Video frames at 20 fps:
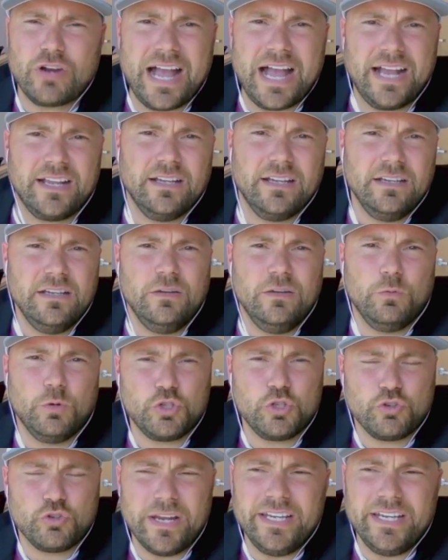On track.
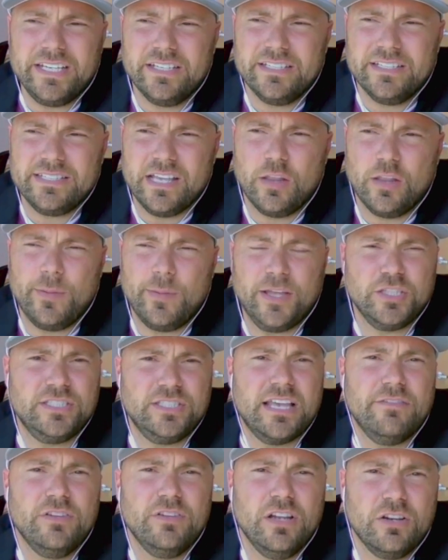We're trending to sell
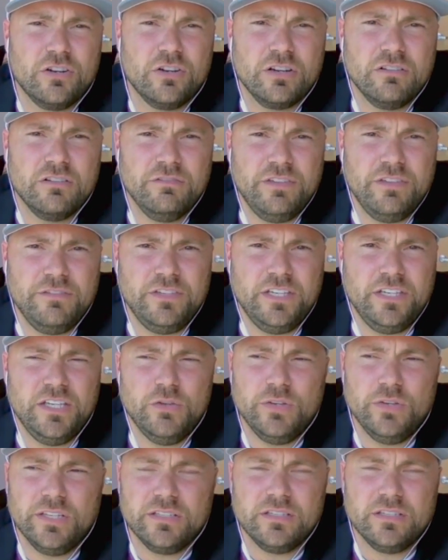about
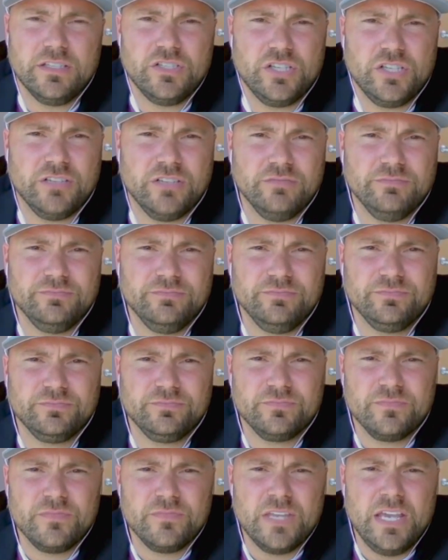750 units this year.
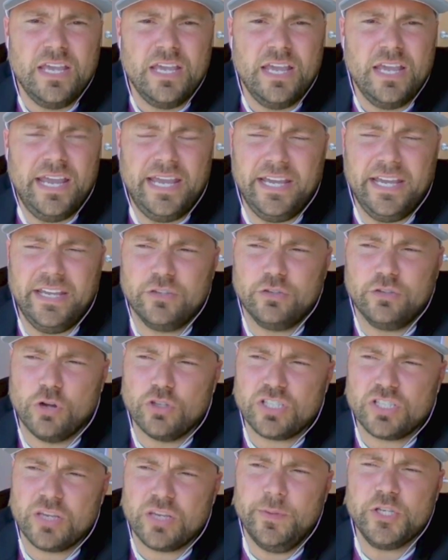And
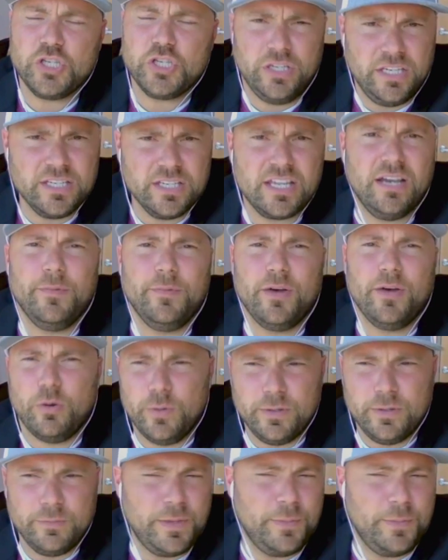gross commission income,
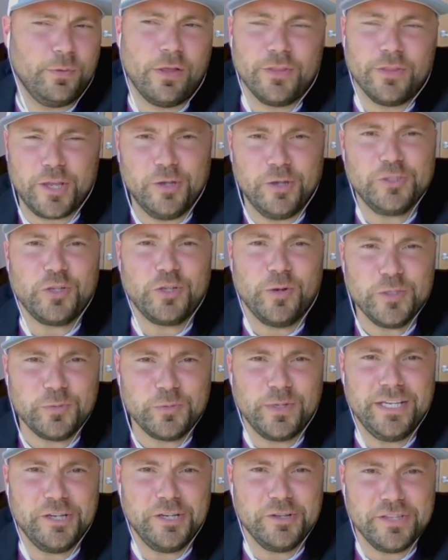people on the coast
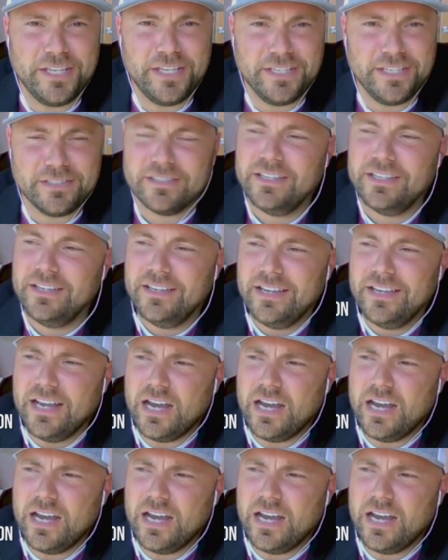always want to hear this.